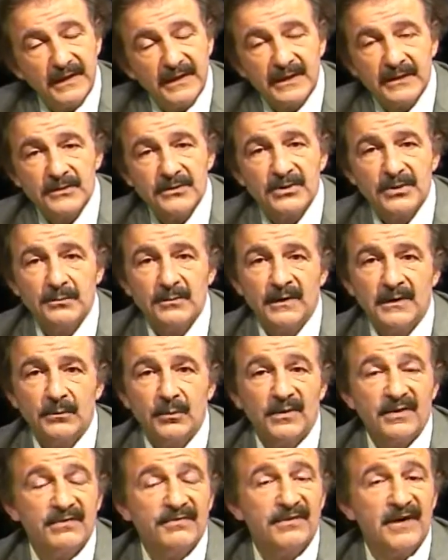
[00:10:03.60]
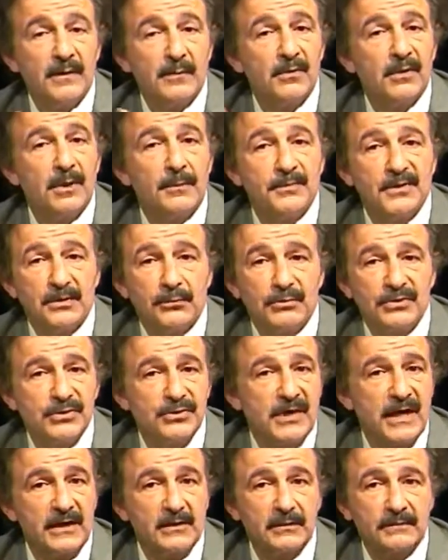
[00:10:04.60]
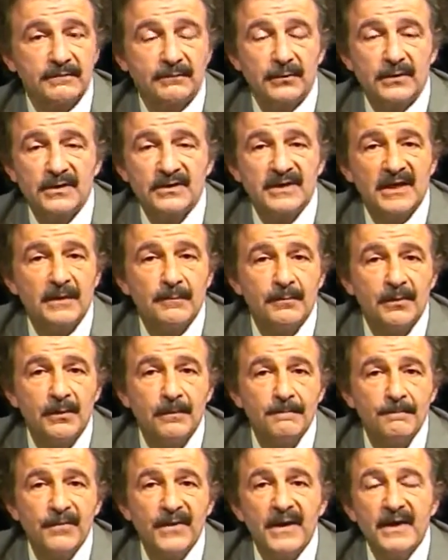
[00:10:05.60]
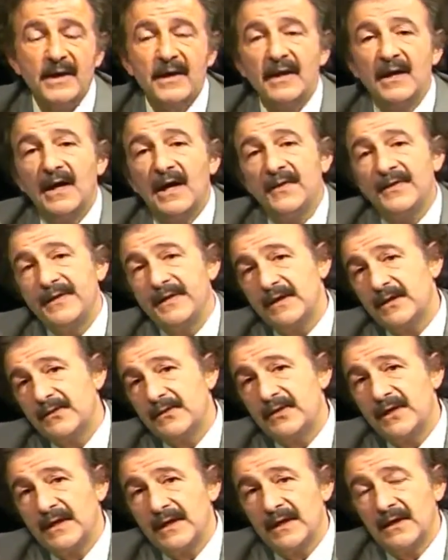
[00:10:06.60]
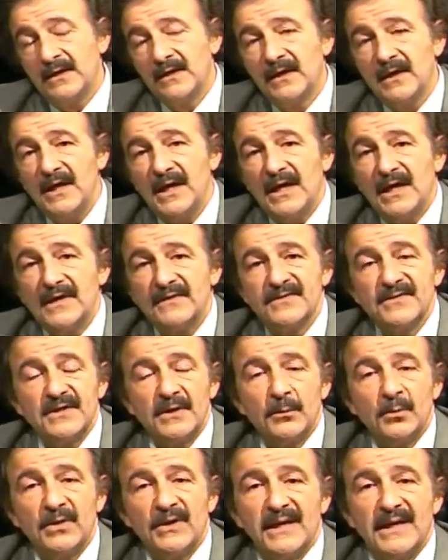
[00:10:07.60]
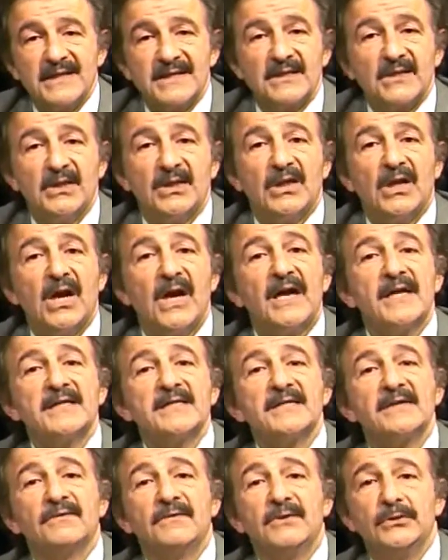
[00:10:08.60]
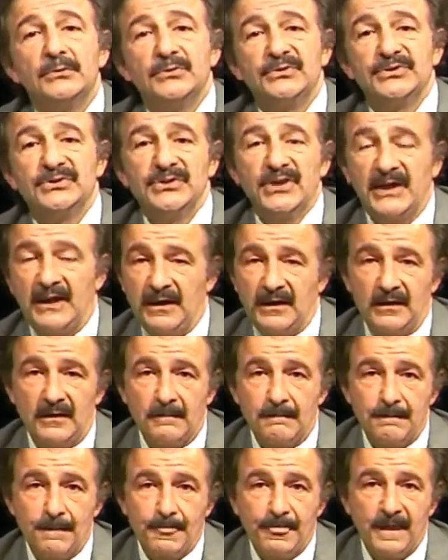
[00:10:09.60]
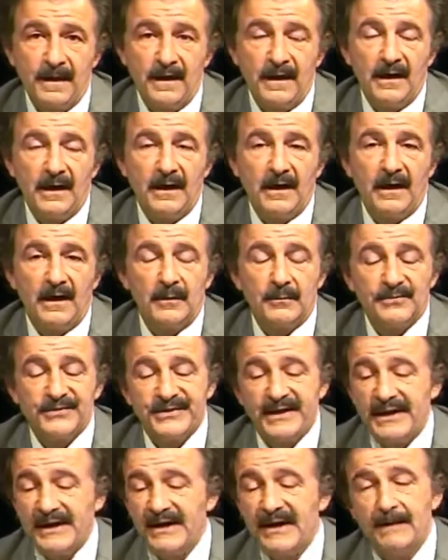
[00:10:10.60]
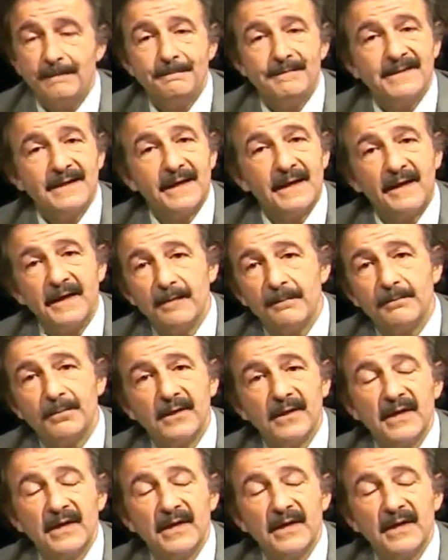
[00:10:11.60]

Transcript: instrument, with a fiber optic retractor, for example. On the other hand, if someone has lots of loose skin, say hip to hip,